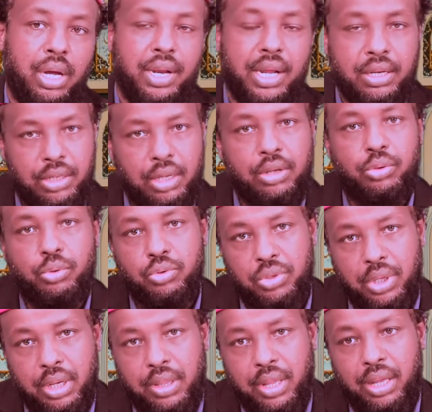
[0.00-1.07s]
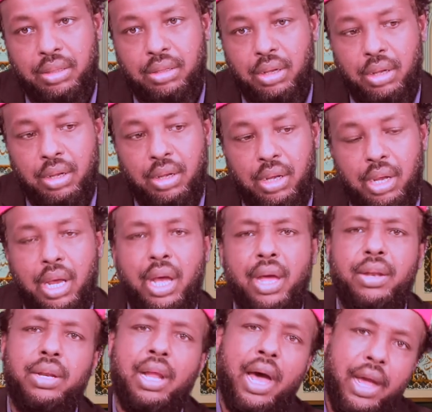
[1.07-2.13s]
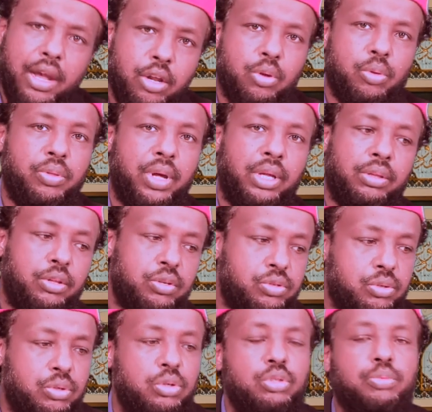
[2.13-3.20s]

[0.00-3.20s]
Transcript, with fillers: and i dare to say that and I know that this